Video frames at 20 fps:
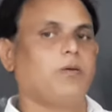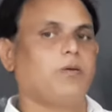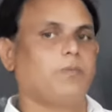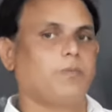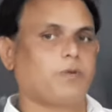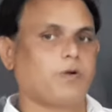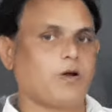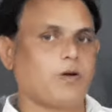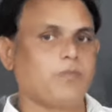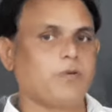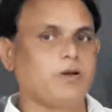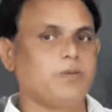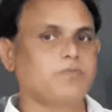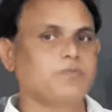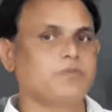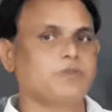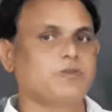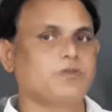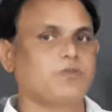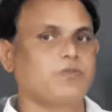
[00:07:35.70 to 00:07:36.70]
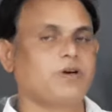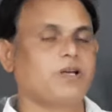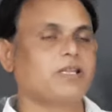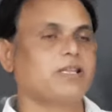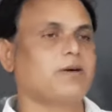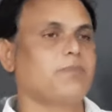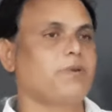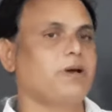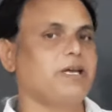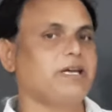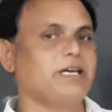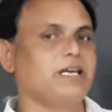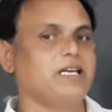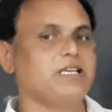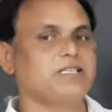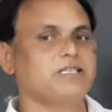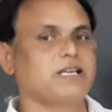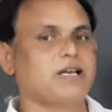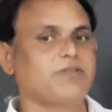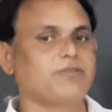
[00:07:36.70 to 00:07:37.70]
problems for the
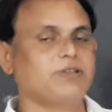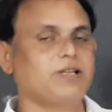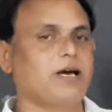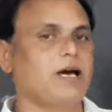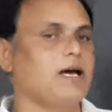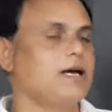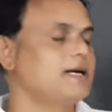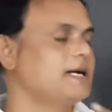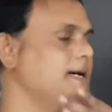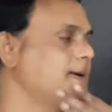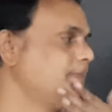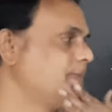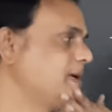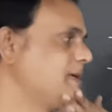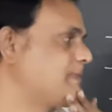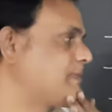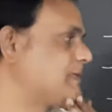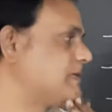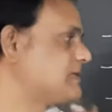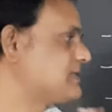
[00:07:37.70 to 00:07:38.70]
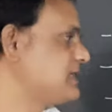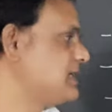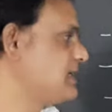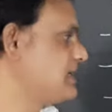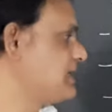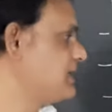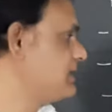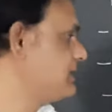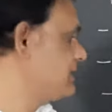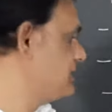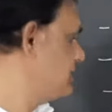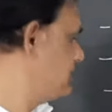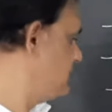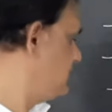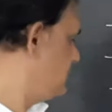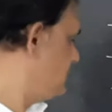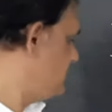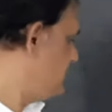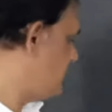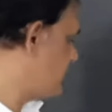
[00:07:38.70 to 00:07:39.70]
migration of the people, children.
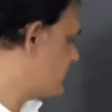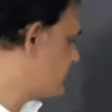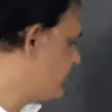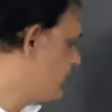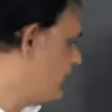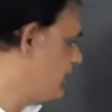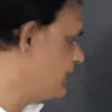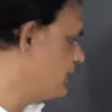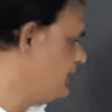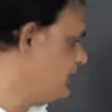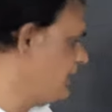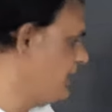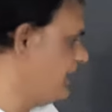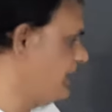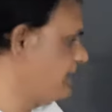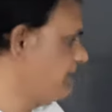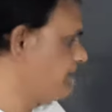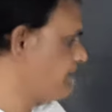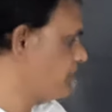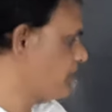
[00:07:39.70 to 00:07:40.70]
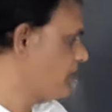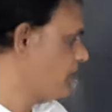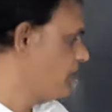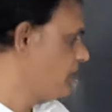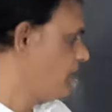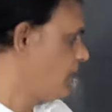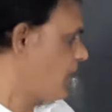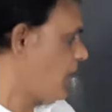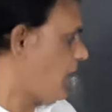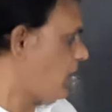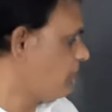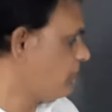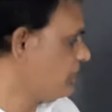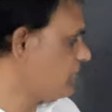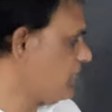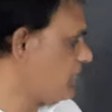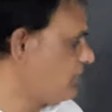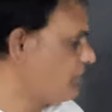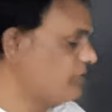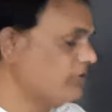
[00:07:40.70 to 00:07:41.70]
Next one here, out
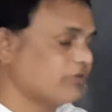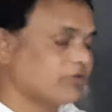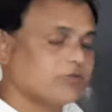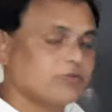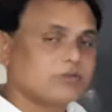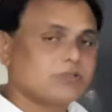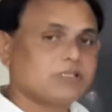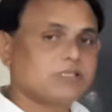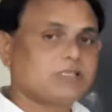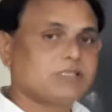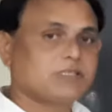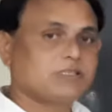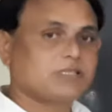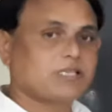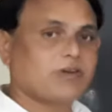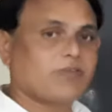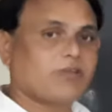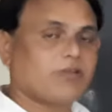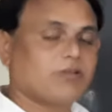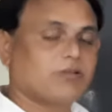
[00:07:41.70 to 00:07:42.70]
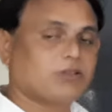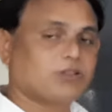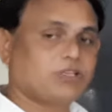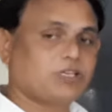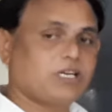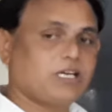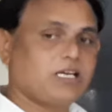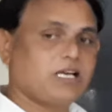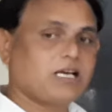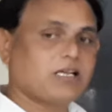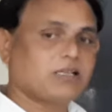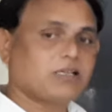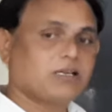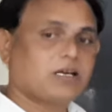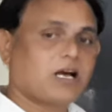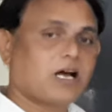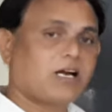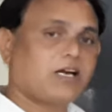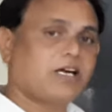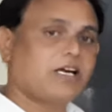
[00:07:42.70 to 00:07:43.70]
of
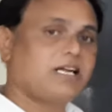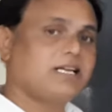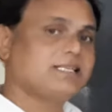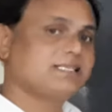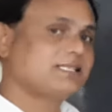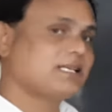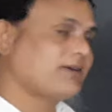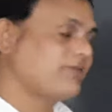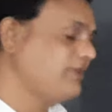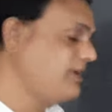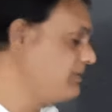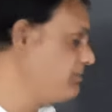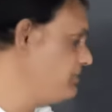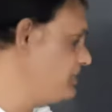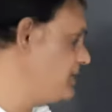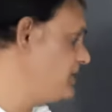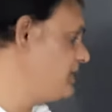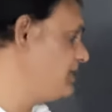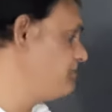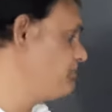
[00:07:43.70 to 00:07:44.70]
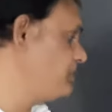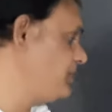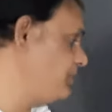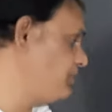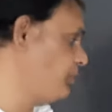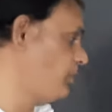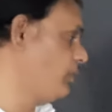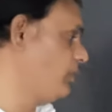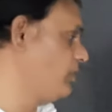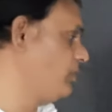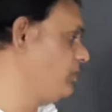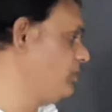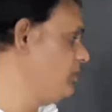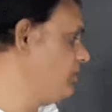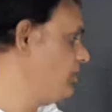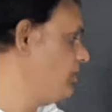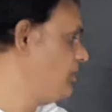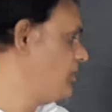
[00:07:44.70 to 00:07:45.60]
307 million people,